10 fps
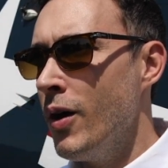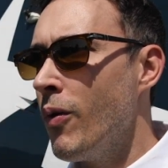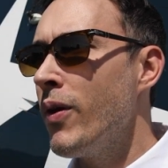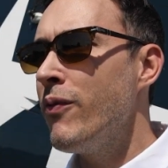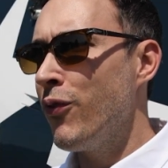
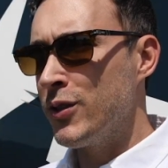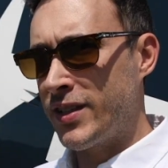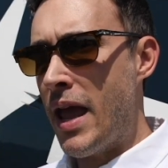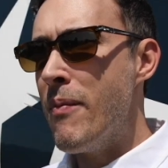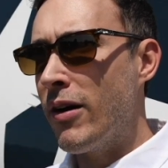When we first
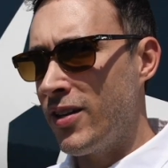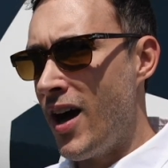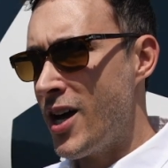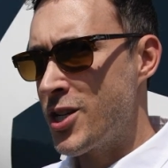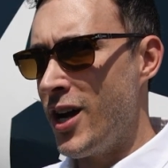came out to
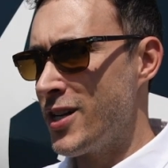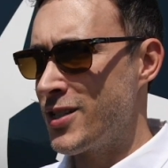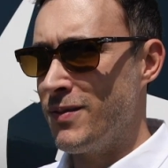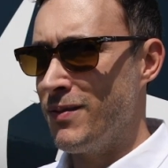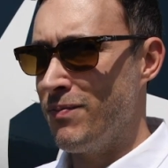
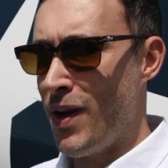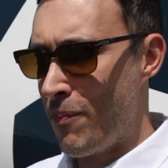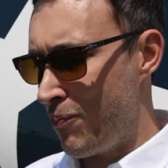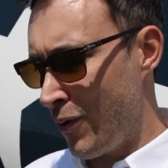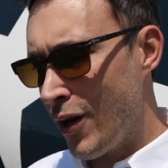Oshkosh, my
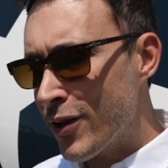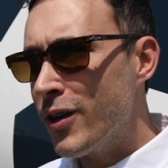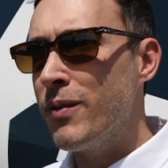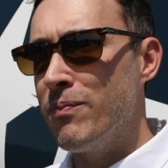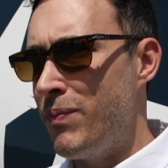
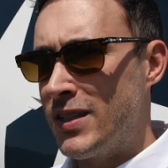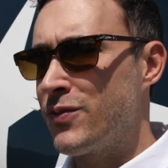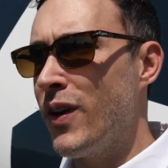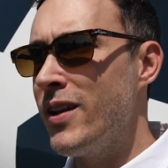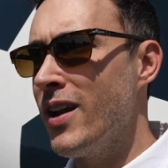brother and best
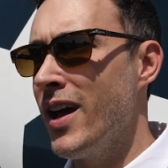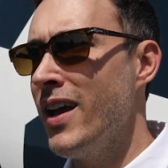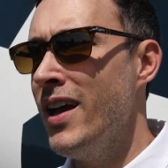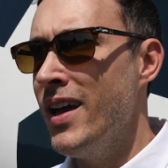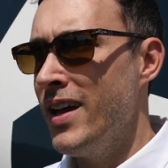friend and I,
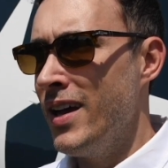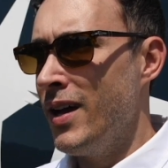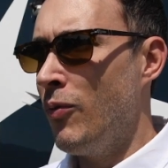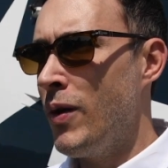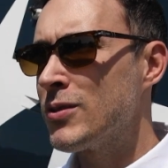
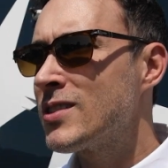we were